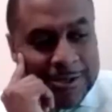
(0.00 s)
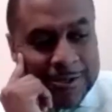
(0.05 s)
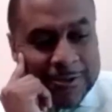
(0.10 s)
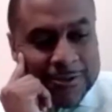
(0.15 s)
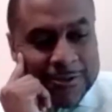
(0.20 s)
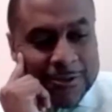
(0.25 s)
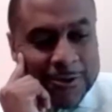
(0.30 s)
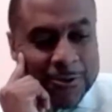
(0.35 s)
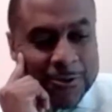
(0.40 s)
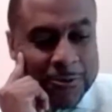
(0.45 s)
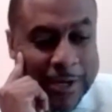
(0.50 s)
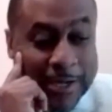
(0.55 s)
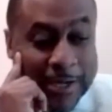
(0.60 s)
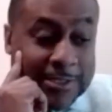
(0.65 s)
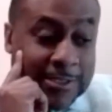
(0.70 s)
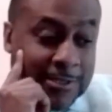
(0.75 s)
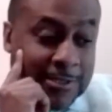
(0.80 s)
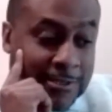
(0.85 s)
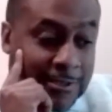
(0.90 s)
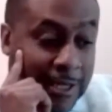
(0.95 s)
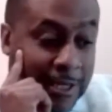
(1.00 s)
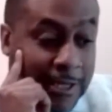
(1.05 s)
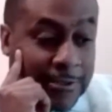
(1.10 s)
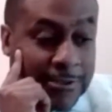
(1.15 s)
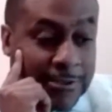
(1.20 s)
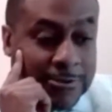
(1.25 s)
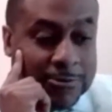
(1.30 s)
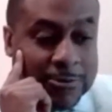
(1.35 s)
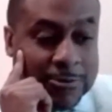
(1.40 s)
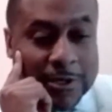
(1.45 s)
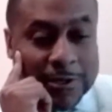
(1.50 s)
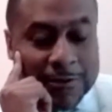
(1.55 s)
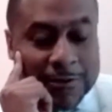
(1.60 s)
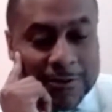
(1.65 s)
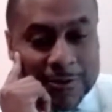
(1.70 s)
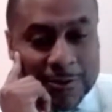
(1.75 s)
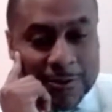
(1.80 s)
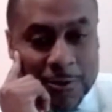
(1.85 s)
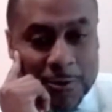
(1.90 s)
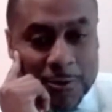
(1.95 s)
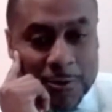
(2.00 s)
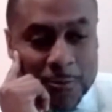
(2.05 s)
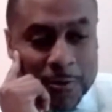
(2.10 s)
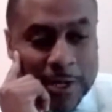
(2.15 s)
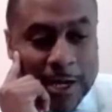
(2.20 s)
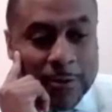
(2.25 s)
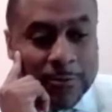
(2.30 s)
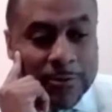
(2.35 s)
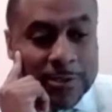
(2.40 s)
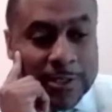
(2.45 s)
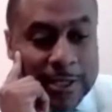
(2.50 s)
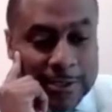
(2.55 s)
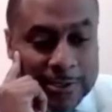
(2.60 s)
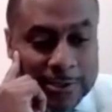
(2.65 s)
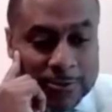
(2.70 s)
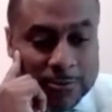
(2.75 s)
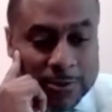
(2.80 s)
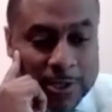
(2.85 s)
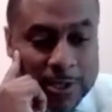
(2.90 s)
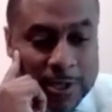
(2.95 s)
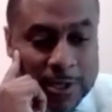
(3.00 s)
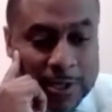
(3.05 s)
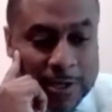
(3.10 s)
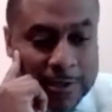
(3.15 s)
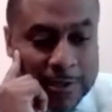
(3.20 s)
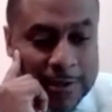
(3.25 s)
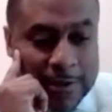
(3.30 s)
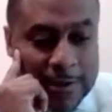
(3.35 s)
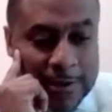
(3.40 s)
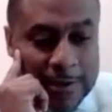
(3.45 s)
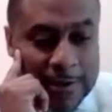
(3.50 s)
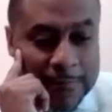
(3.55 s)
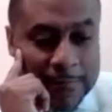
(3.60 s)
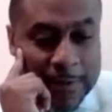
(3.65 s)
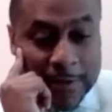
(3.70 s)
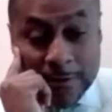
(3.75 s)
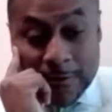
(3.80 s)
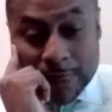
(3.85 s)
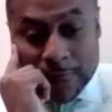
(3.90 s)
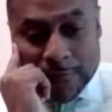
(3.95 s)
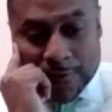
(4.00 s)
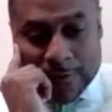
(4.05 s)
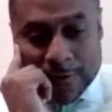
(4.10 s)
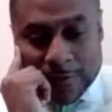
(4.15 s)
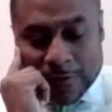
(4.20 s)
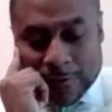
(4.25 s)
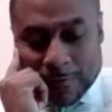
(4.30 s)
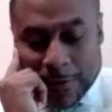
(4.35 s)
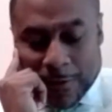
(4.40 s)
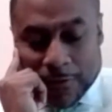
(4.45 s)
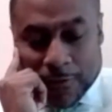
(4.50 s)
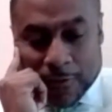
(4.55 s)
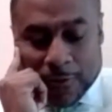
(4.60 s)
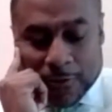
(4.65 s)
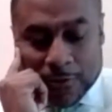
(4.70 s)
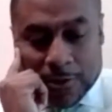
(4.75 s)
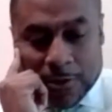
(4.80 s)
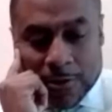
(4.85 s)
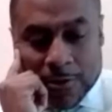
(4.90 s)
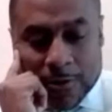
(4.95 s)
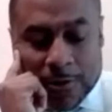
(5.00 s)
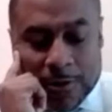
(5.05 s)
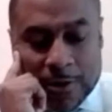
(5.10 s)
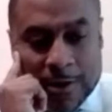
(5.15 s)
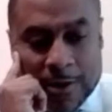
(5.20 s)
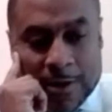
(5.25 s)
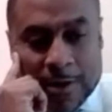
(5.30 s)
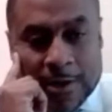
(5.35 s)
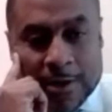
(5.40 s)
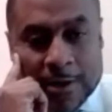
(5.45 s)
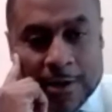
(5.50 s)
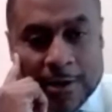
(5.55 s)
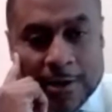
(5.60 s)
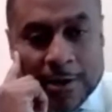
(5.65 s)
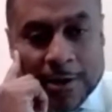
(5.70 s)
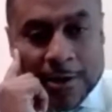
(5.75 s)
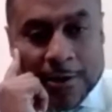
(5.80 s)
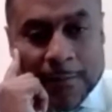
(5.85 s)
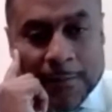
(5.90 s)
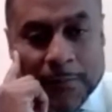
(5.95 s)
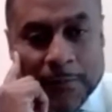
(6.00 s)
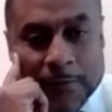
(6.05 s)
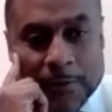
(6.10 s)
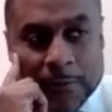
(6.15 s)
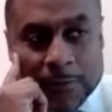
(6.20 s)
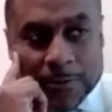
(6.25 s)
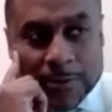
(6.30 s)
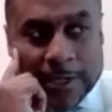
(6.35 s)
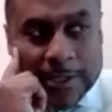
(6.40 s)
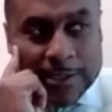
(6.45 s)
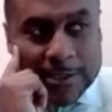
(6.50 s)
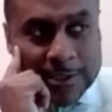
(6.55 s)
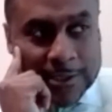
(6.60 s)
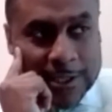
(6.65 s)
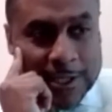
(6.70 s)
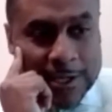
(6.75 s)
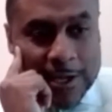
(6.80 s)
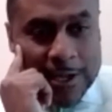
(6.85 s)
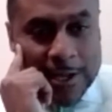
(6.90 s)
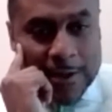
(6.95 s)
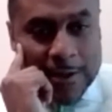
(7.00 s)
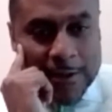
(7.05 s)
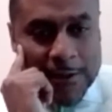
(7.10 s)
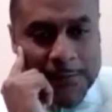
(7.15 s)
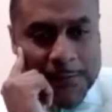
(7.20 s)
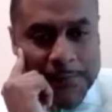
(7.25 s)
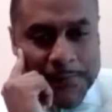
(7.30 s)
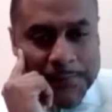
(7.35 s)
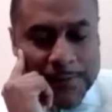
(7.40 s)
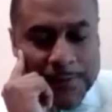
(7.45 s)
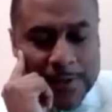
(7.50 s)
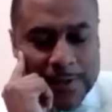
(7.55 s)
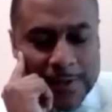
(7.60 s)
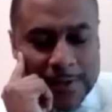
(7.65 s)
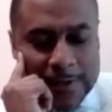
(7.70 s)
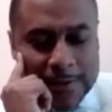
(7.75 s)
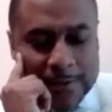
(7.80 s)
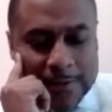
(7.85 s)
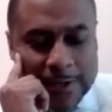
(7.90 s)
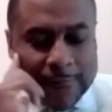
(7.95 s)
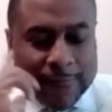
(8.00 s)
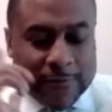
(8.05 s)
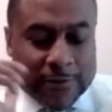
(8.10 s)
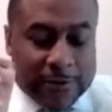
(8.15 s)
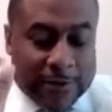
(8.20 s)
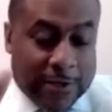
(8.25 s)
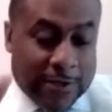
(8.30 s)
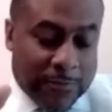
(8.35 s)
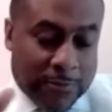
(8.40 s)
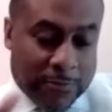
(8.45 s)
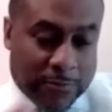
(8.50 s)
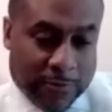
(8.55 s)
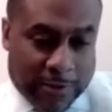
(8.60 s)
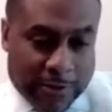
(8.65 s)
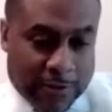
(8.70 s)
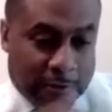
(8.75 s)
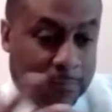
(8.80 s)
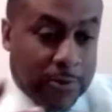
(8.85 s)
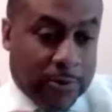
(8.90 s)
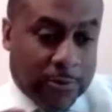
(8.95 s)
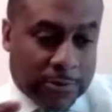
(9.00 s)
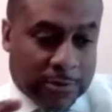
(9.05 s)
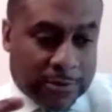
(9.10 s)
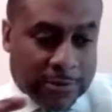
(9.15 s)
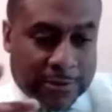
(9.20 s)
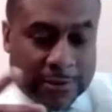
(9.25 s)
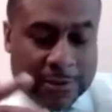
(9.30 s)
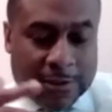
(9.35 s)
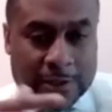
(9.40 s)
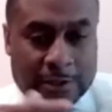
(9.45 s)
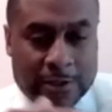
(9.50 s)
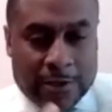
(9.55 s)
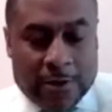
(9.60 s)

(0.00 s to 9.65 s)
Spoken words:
So actually, it's tied to Tulane. So when I was at Tulane, I never forget this. It's my third year. There was actually an advertisement, or I guess a posting